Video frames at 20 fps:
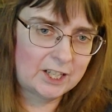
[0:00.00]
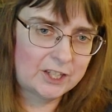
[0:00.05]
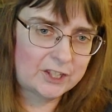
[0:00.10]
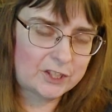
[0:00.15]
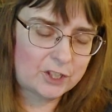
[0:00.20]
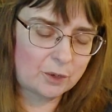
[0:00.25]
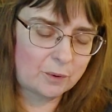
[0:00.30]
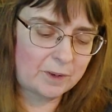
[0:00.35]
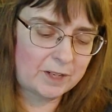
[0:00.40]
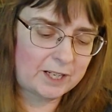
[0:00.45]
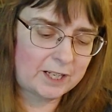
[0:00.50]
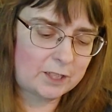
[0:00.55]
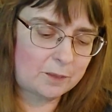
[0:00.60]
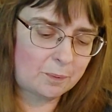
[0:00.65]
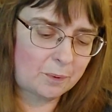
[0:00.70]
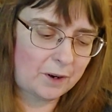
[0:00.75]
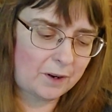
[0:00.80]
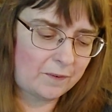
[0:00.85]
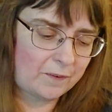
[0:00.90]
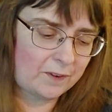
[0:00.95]
So we need to
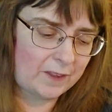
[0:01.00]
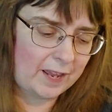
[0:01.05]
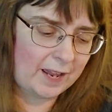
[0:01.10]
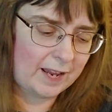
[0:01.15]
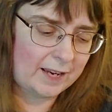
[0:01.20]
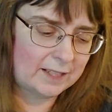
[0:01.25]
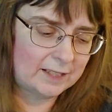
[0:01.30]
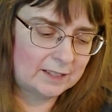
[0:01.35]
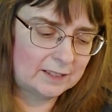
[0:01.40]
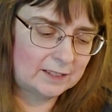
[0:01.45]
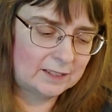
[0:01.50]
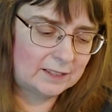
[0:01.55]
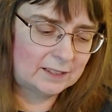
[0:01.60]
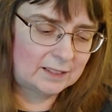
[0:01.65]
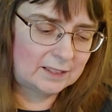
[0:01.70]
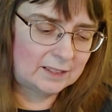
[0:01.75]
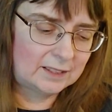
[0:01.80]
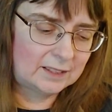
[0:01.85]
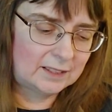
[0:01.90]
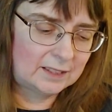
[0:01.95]
pray for that.
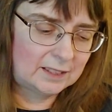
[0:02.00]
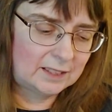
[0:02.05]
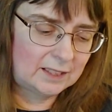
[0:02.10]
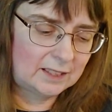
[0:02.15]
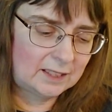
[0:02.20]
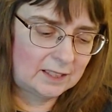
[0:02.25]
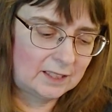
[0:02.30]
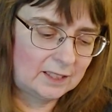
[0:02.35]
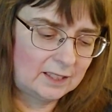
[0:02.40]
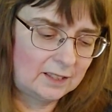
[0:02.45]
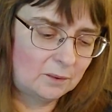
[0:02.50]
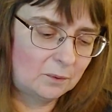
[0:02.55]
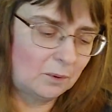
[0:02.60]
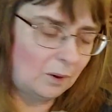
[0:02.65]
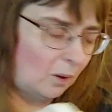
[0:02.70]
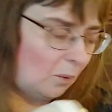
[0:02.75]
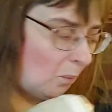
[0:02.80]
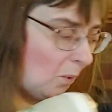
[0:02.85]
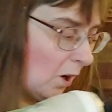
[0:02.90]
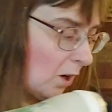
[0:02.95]

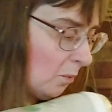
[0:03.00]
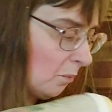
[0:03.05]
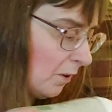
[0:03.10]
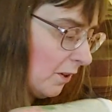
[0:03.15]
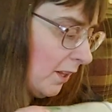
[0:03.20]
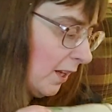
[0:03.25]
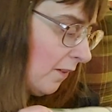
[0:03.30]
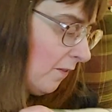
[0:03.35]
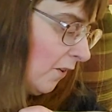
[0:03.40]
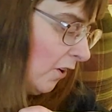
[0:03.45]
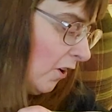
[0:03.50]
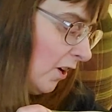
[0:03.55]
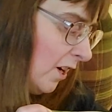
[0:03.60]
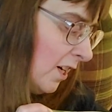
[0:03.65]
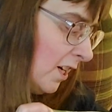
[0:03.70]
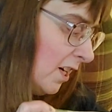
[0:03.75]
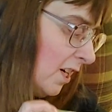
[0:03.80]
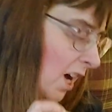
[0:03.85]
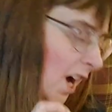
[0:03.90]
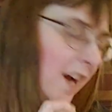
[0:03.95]
One with a very
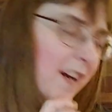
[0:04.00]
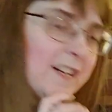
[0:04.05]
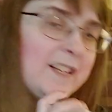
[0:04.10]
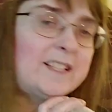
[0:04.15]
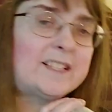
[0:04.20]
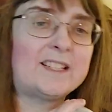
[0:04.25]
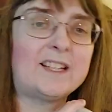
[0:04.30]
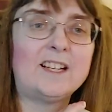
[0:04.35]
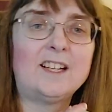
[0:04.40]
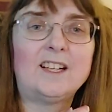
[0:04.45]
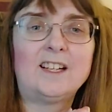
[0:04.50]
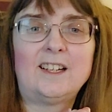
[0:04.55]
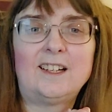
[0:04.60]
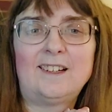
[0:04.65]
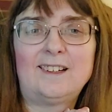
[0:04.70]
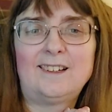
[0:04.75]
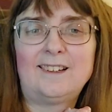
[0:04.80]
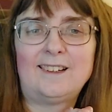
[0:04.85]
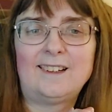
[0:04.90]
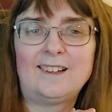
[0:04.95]
nice
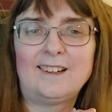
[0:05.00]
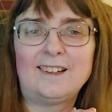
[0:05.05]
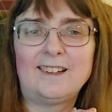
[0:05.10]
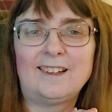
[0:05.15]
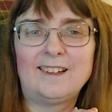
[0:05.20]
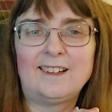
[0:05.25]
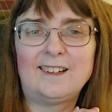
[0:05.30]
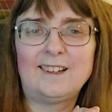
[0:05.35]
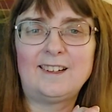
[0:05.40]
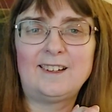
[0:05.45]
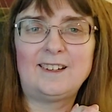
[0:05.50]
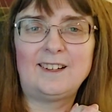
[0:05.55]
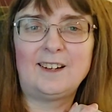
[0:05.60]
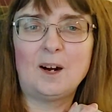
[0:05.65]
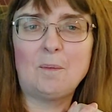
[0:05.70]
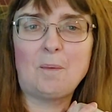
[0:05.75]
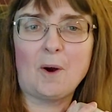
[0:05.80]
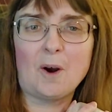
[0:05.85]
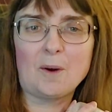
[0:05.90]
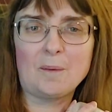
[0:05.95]

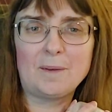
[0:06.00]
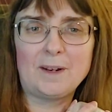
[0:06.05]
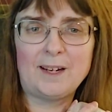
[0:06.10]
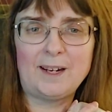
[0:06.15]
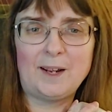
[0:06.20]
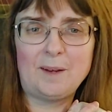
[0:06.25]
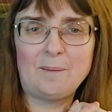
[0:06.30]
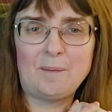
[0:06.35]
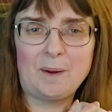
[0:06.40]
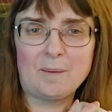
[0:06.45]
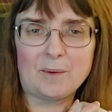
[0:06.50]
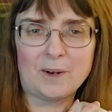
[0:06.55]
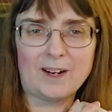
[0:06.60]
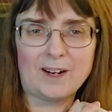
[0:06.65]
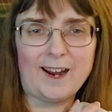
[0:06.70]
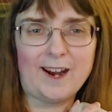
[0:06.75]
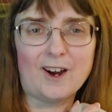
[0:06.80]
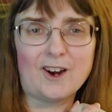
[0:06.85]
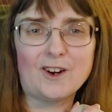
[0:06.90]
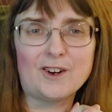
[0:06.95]
apartment in memory
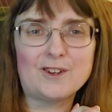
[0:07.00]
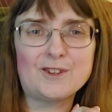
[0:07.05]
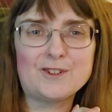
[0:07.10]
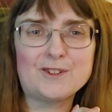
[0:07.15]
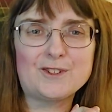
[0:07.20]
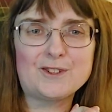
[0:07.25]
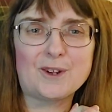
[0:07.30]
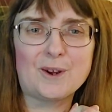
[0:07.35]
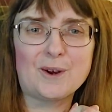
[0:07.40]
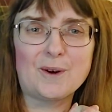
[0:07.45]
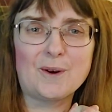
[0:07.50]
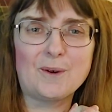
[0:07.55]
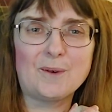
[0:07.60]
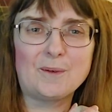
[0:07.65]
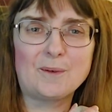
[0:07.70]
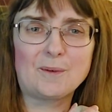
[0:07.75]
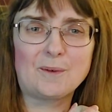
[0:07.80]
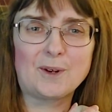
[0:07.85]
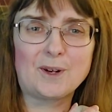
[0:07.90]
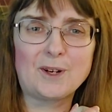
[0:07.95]
care.
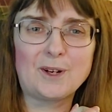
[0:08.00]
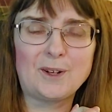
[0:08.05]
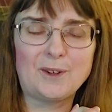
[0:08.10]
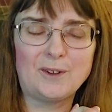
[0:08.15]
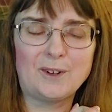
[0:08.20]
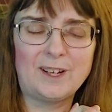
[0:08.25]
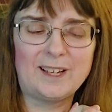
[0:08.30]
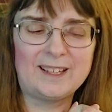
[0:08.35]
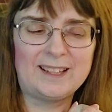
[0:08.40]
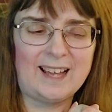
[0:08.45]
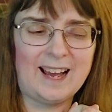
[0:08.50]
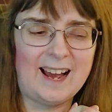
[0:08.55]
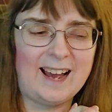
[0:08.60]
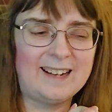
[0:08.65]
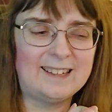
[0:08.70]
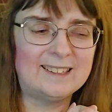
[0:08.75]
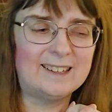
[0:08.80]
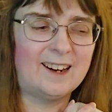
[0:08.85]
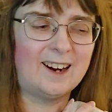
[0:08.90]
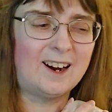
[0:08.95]
So we're going to look at
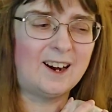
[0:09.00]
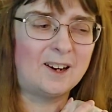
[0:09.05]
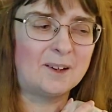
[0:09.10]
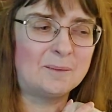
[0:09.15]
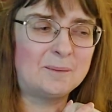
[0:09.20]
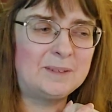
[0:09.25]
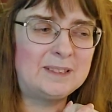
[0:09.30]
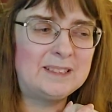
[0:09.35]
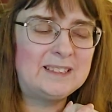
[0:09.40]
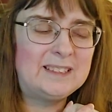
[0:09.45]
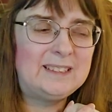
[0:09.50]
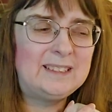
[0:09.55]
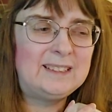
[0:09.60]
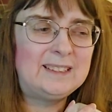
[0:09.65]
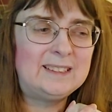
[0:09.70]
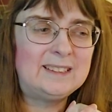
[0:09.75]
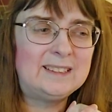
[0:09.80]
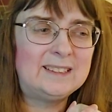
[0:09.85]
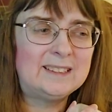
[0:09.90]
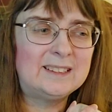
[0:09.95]
that. Um,
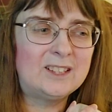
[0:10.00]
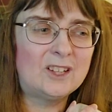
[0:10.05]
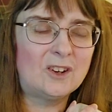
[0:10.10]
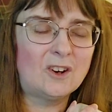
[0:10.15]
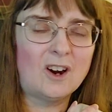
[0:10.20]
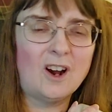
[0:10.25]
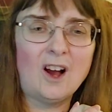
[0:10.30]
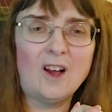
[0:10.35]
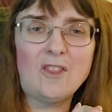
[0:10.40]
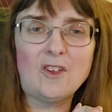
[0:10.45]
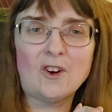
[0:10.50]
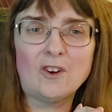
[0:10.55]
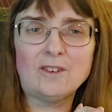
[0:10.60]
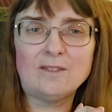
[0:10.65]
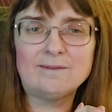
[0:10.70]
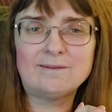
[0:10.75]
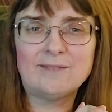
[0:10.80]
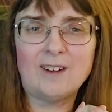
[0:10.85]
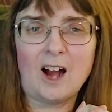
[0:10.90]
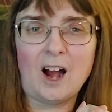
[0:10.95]
there are
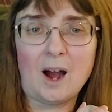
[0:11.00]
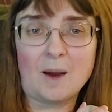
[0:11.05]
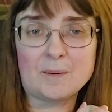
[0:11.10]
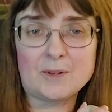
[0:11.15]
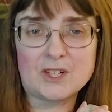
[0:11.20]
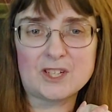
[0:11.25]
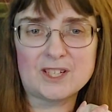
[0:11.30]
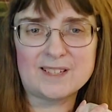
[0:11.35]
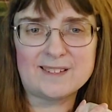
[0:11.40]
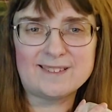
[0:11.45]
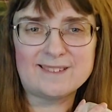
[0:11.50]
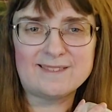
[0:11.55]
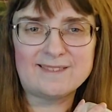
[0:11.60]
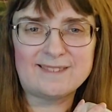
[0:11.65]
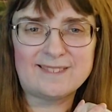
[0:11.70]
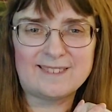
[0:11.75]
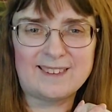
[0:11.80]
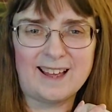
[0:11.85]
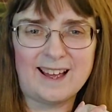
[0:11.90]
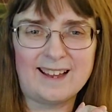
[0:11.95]
other options
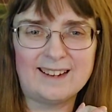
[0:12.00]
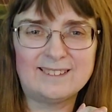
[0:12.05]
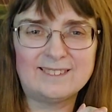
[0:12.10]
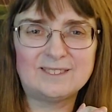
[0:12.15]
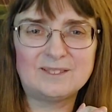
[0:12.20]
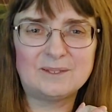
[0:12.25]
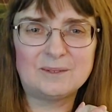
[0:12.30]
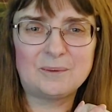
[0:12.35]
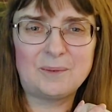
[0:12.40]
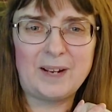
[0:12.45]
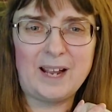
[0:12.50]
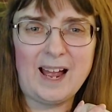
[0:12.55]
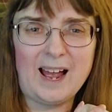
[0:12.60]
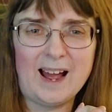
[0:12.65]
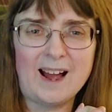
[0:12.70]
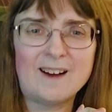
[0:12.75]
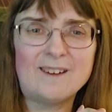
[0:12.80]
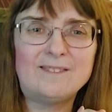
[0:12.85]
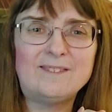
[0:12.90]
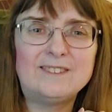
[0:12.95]
that we
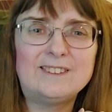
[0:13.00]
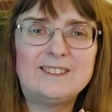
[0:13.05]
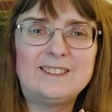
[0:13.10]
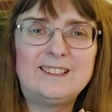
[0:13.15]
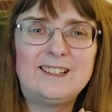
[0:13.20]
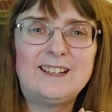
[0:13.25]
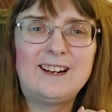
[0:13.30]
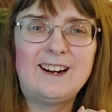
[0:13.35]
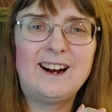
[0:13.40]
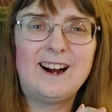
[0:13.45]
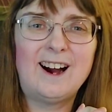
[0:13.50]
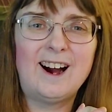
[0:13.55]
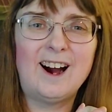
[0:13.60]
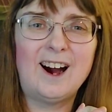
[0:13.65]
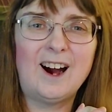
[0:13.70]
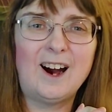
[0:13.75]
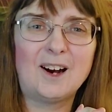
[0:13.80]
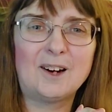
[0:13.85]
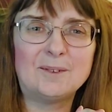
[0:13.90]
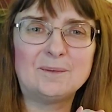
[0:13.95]
have.
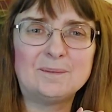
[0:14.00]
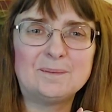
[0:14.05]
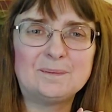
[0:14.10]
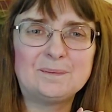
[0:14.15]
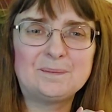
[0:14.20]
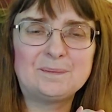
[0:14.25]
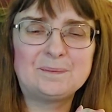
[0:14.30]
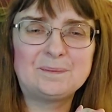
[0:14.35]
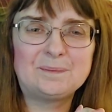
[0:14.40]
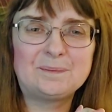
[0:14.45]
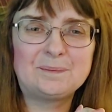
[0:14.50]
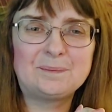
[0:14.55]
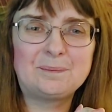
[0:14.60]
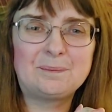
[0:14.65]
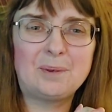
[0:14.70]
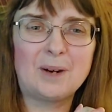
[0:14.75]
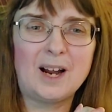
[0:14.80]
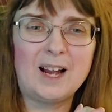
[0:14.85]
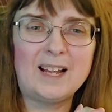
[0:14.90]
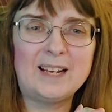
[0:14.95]
Um,
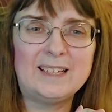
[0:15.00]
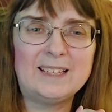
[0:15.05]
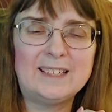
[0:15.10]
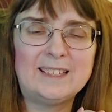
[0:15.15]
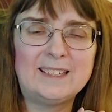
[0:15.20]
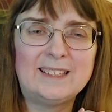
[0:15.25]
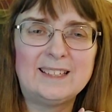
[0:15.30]
but